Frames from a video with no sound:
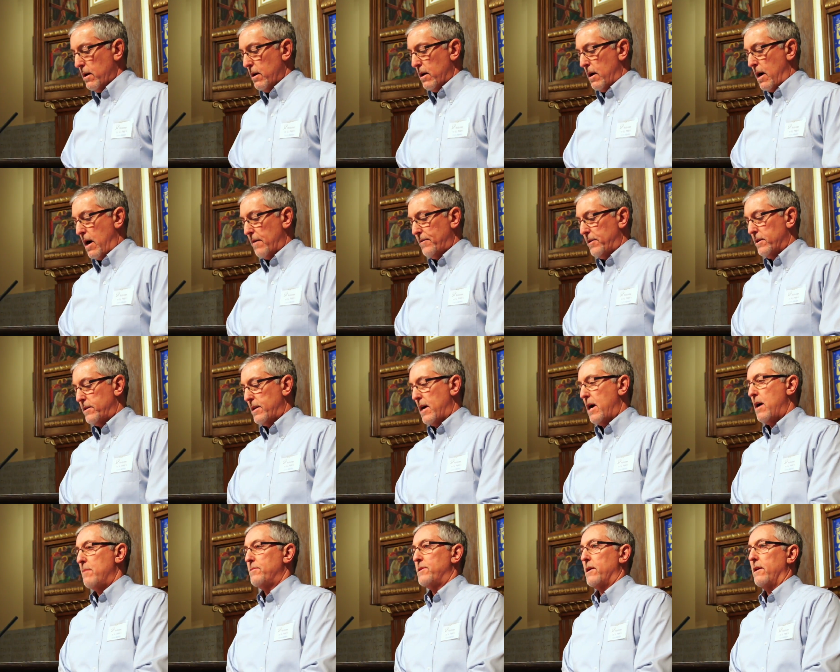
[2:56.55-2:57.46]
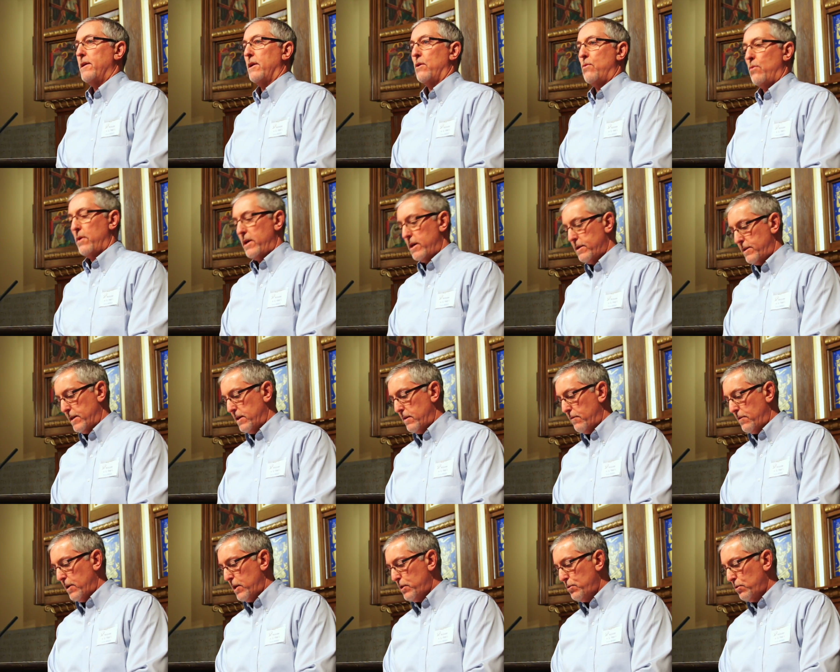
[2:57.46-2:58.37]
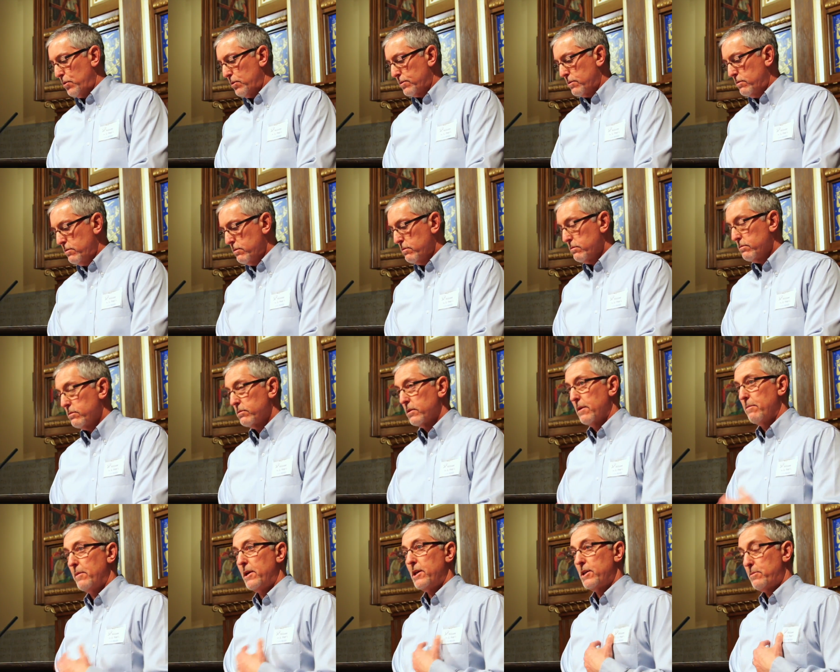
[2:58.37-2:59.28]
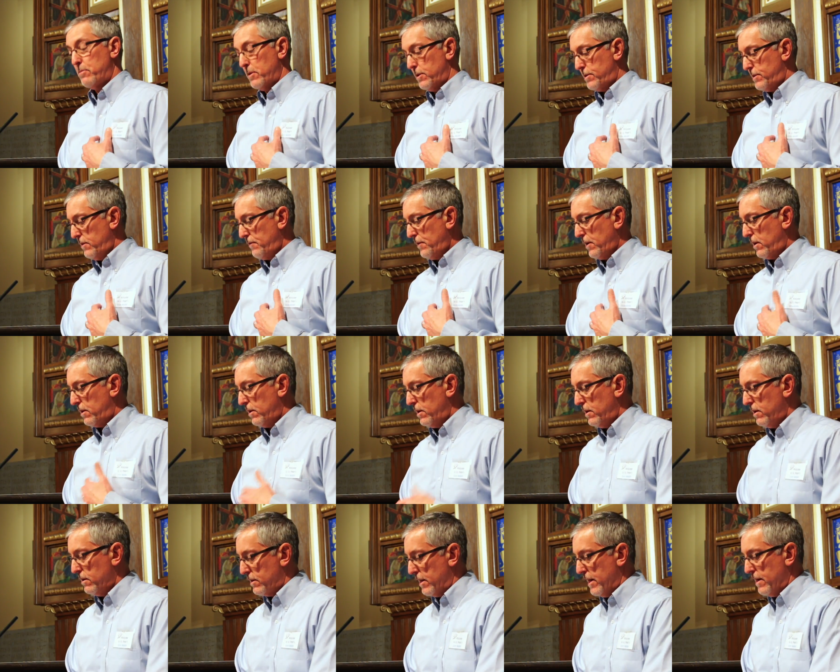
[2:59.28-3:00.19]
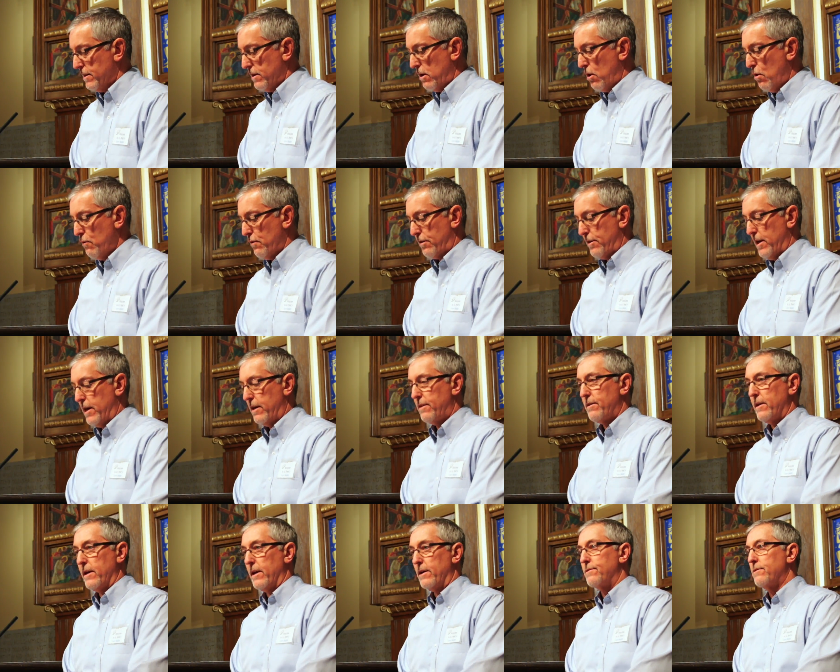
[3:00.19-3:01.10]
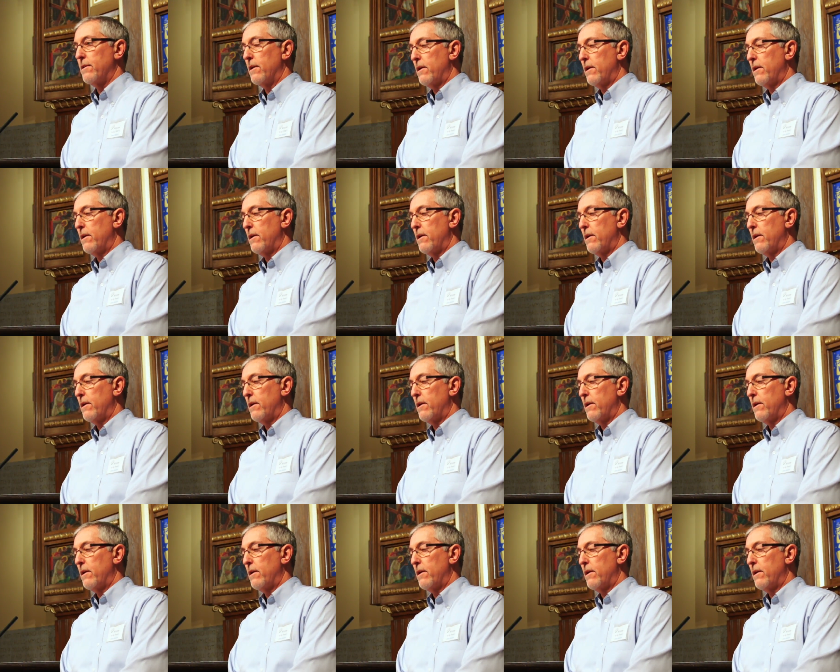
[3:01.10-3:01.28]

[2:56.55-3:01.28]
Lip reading: Oftentimes, I think we as individuals, and me specifically, tend to overthink things.